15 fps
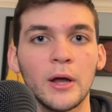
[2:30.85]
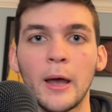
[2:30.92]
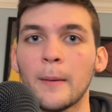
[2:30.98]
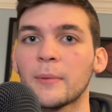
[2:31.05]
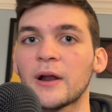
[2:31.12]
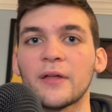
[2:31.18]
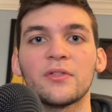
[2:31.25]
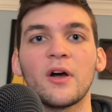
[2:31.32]

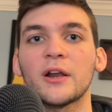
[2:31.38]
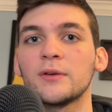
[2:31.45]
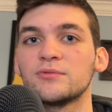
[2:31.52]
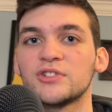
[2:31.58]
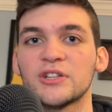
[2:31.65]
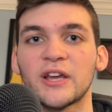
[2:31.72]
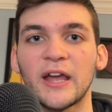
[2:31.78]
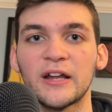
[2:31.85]
But I thought he was
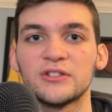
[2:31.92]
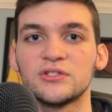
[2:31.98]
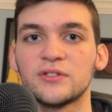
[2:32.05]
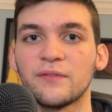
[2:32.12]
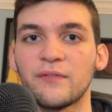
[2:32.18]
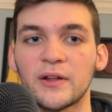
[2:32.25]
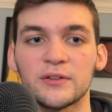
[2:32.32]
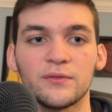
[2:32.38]
engaged
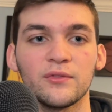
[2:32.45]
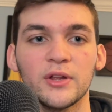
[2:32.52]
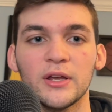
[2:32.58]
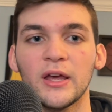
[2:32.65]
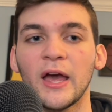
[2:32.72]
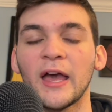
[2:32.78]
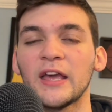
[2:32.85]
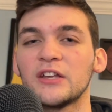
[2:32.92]
defensively.
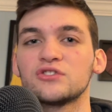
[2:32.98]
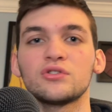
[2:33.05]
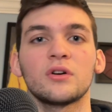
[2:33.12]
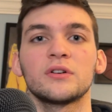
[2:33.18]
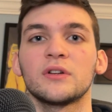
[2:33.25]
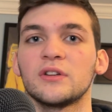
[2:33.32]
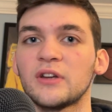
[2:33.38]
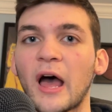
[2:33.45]
He
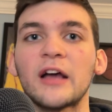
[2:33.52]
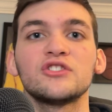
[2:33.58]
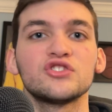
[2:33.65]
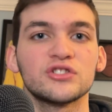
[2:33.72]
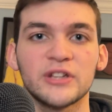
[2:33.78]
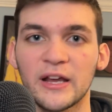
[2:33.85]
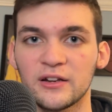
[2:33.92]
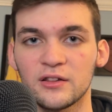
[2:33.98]
started to not just
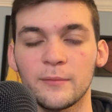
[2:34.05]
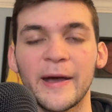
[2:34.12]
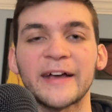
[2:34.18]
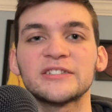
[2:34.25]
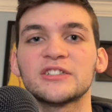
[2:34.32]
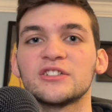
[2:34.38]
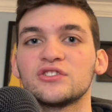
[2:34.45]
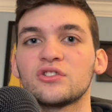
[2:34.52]
get to the
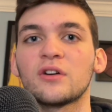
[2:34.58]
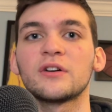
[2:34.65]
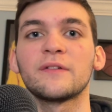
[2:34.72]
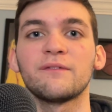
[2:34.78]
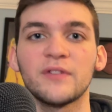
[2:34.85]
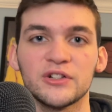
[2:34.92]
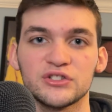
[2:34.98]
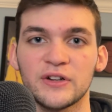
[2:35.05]
basket, he started to
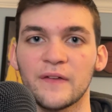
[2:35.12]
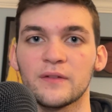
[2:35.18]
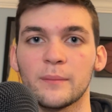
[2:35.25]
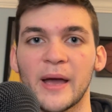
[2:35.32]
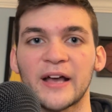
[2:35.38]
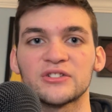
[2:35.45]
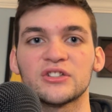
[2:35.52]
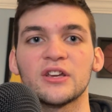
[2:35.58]
finish out of the
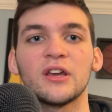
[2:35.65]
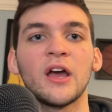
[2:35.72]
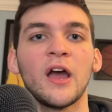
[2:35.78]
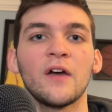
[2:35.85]
basket.